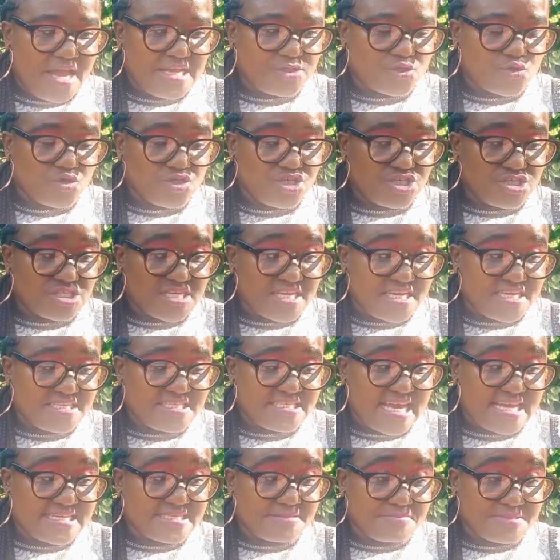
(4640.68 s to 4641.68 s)
to
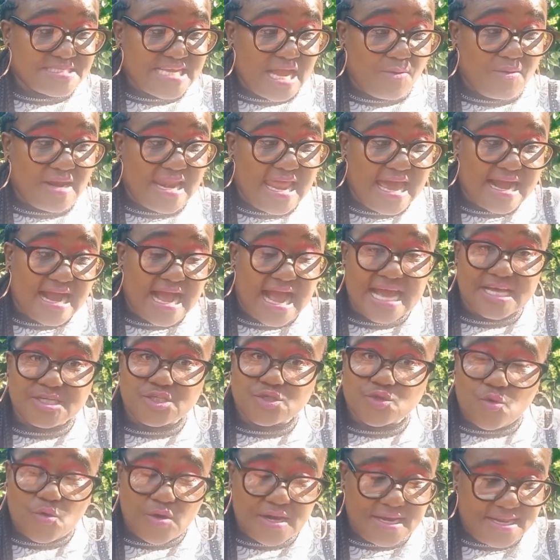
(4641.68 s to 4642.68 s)
teach at Mtawelanga High
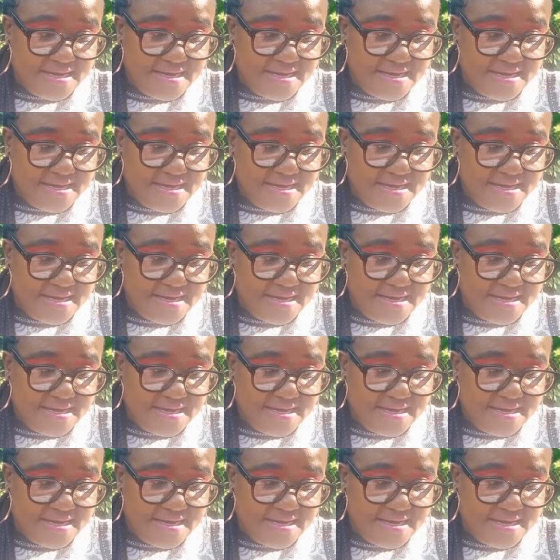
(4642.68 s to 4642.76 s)
School in